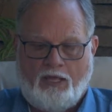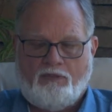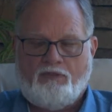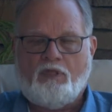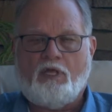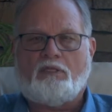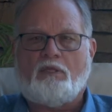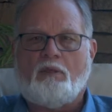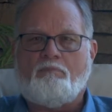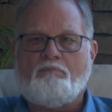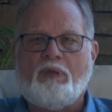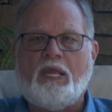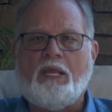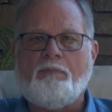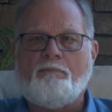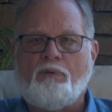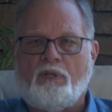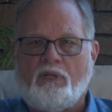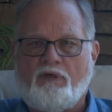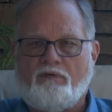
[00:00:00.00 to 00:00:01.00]
that the
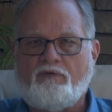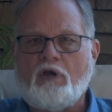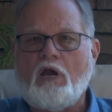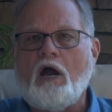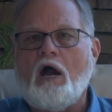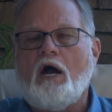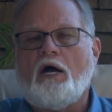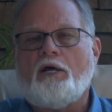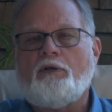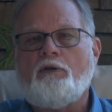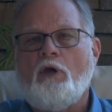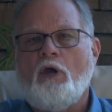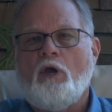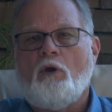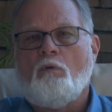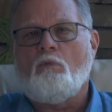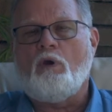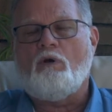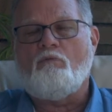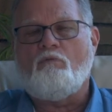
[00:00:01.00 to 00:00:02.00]
people of God
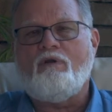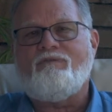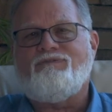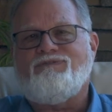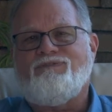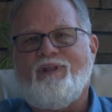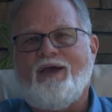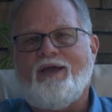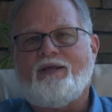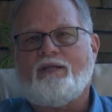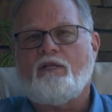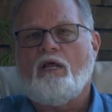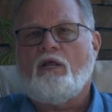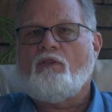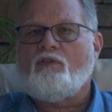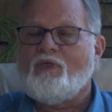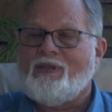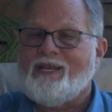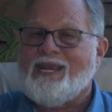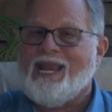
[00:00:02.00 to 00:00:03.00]
would reflect
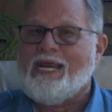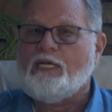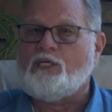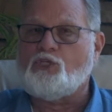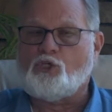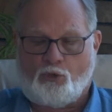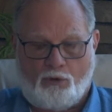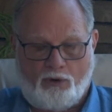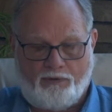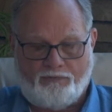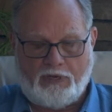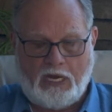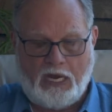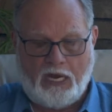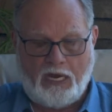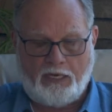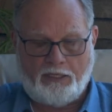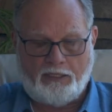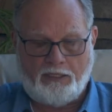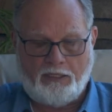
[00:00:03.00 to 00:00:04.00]
the nature of
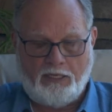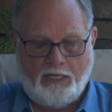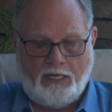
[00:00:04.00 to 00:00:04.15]
God.